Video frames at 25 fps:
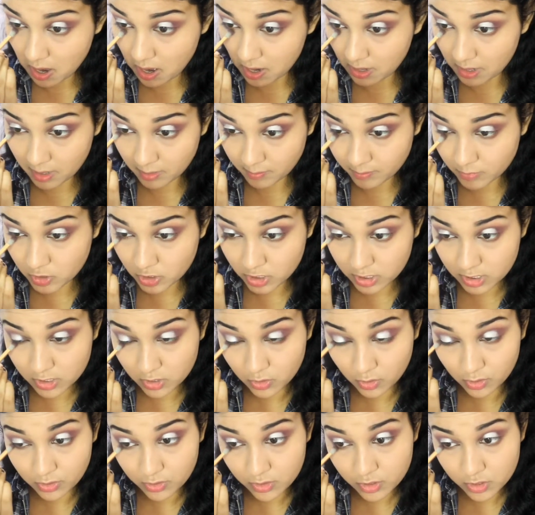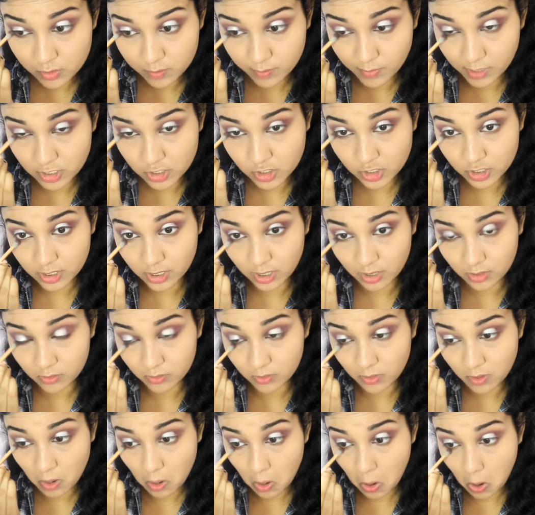and I'm just going to smudge it
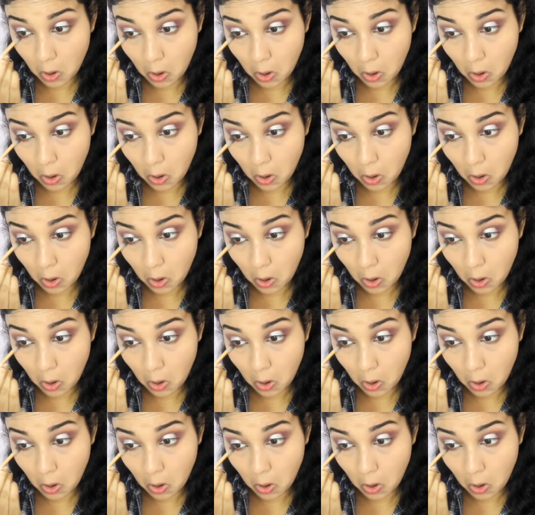out.